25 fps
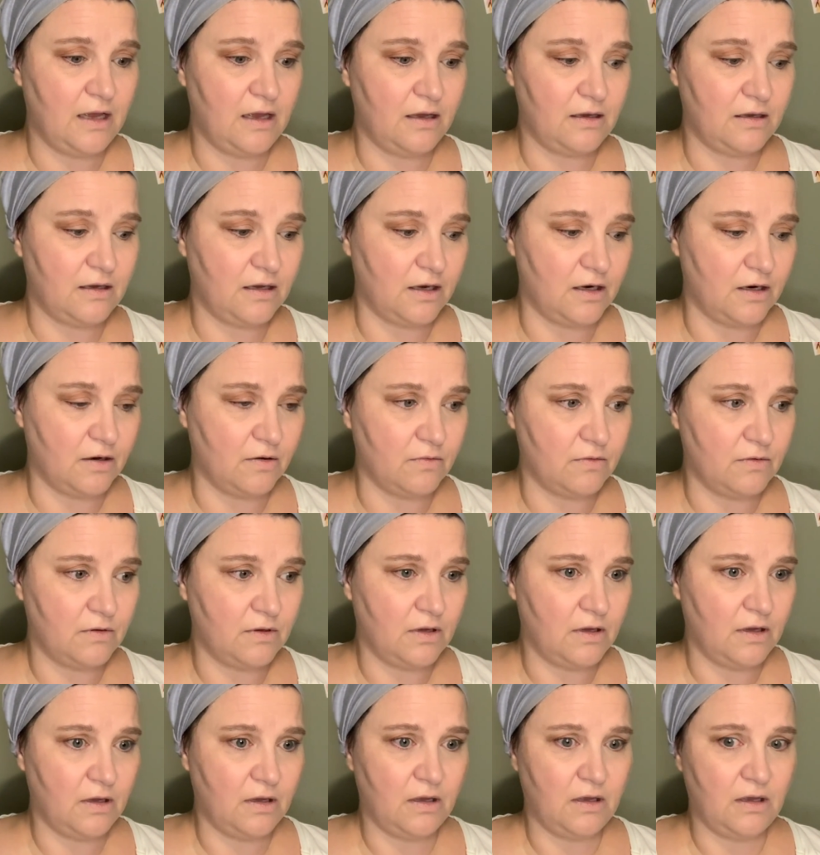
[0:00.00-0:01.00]
you know,
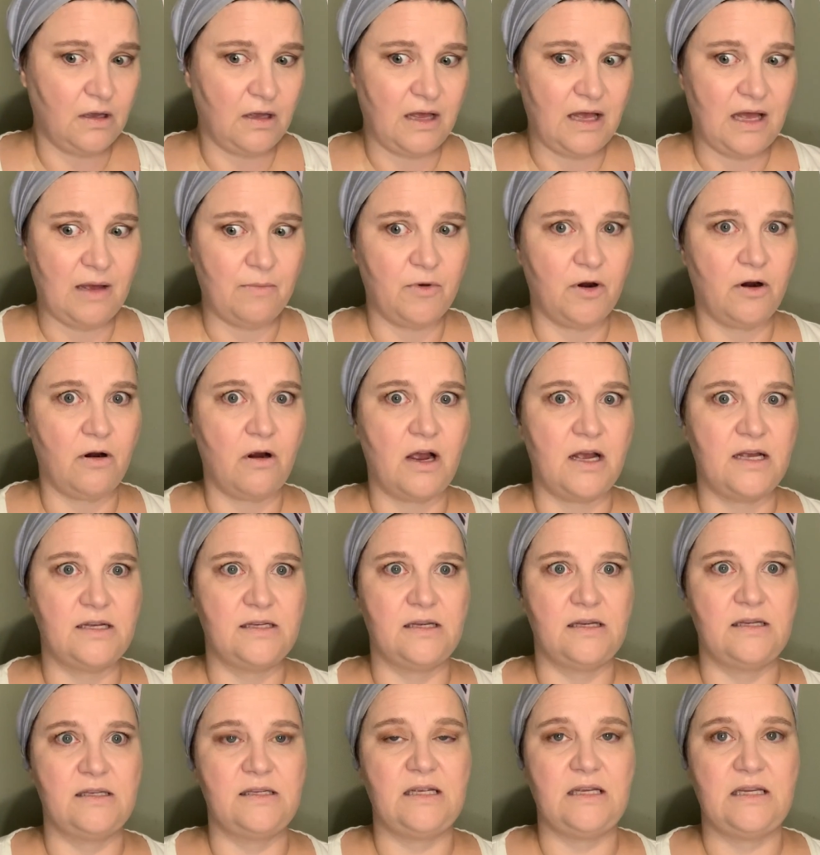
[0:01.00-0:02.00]
MRIs
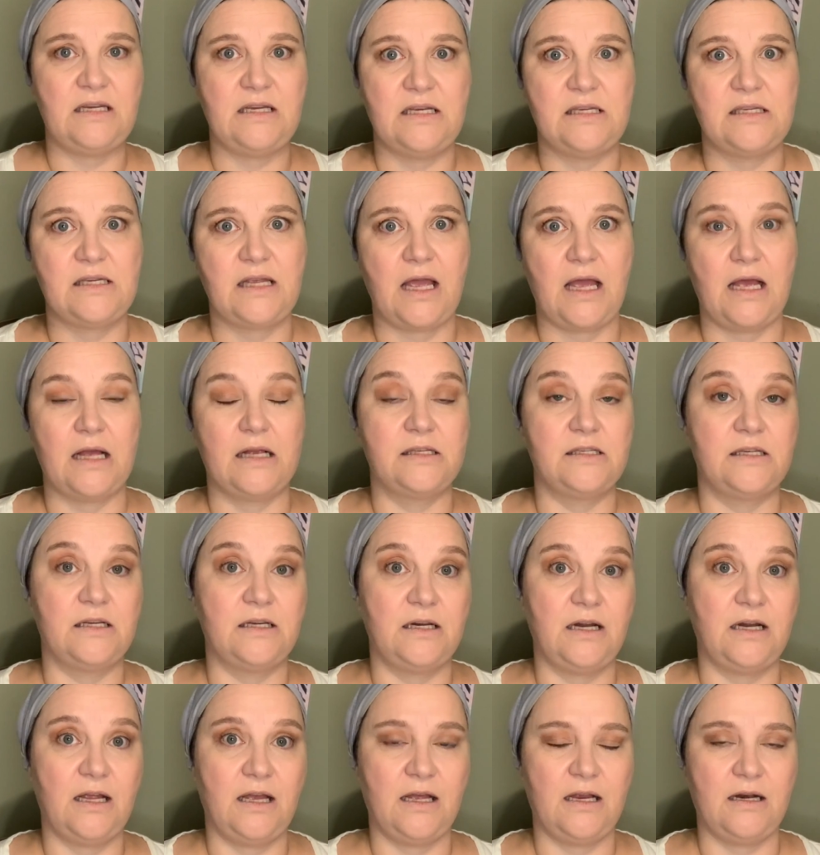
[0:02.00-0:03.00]
and CT scans
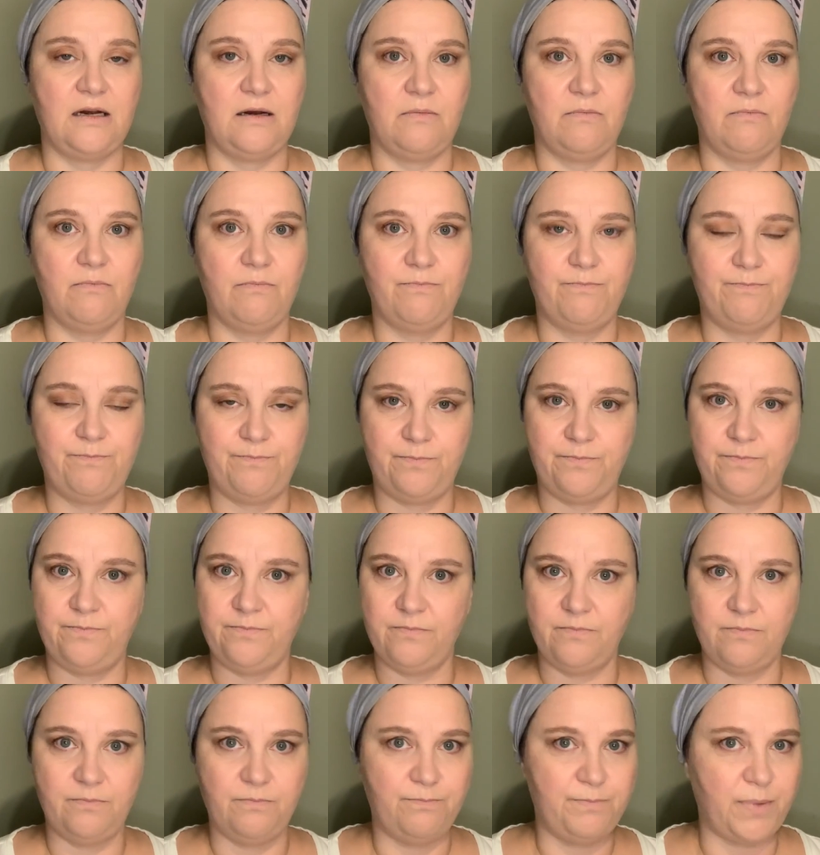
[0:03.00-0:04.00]
and
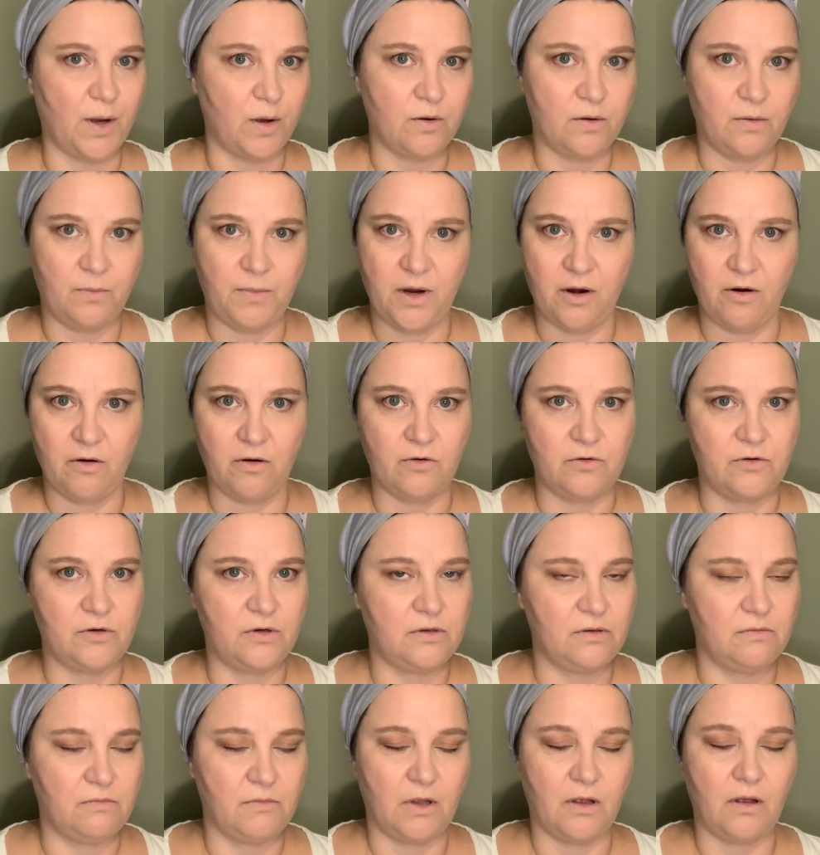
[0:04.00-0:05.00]
bone marrow,
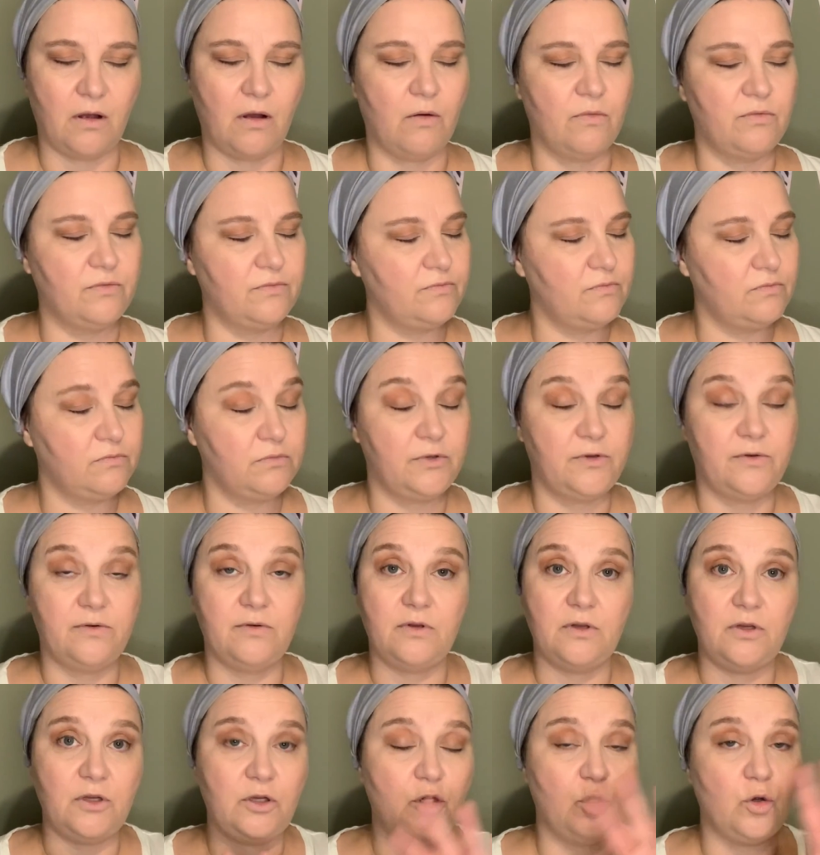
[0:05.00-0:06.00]
oh,
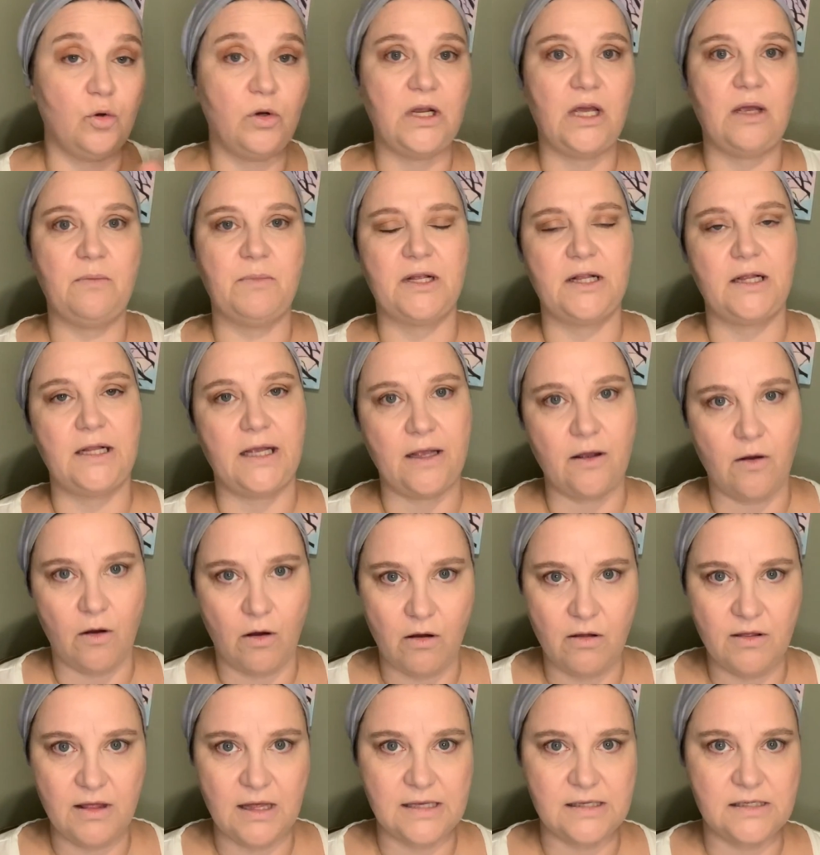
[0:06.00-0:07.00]
you name it, like all
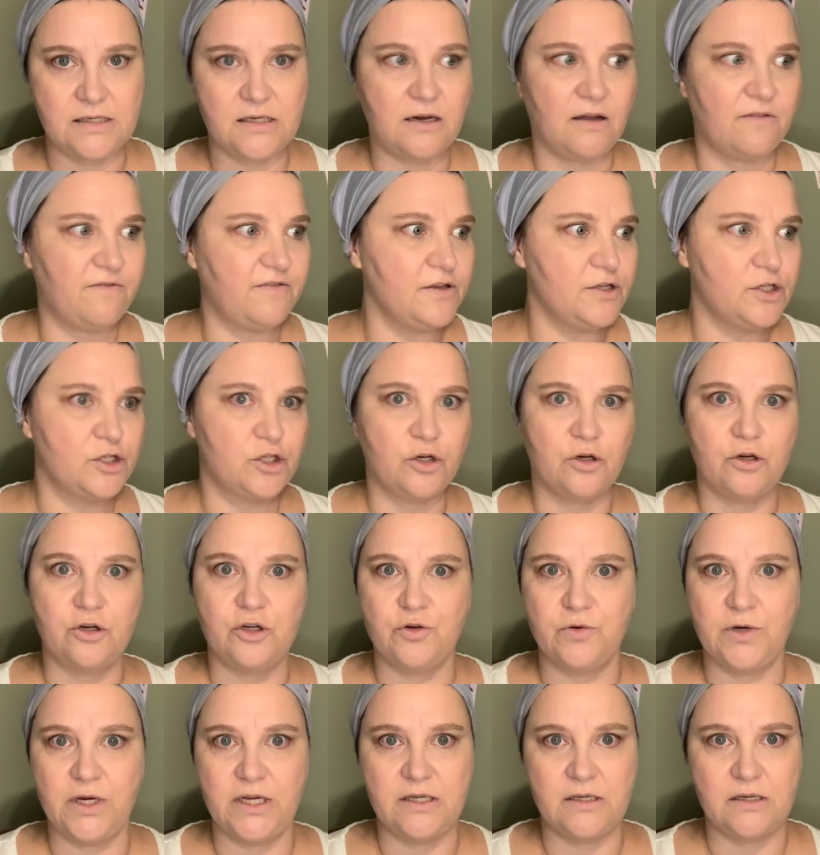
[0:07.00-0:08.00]
that stuff and
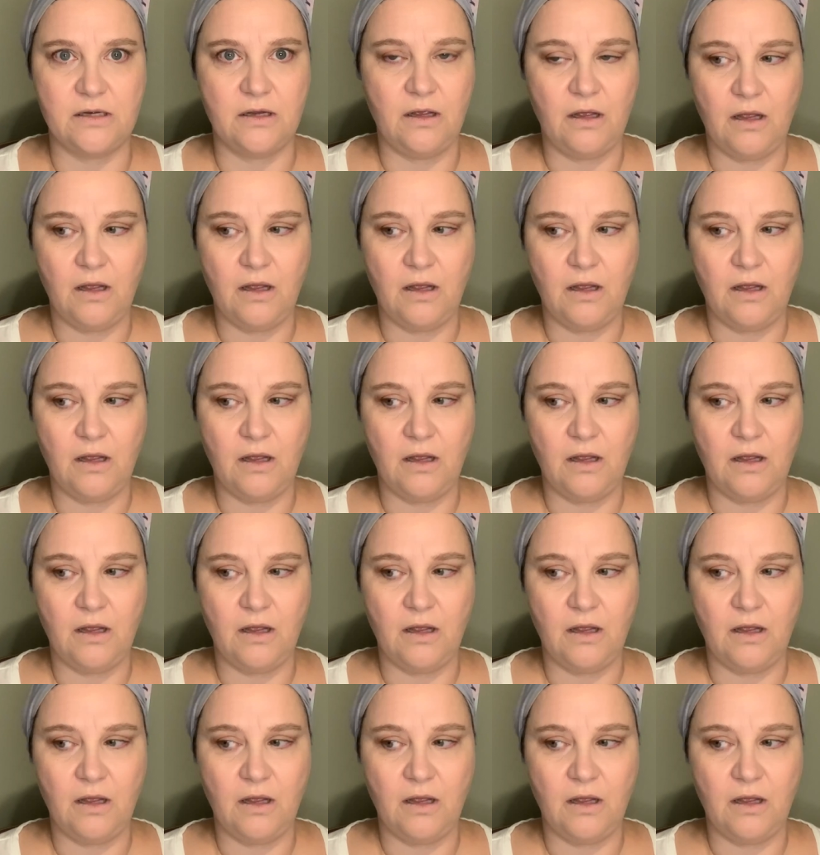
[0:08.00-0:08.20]
surgeries,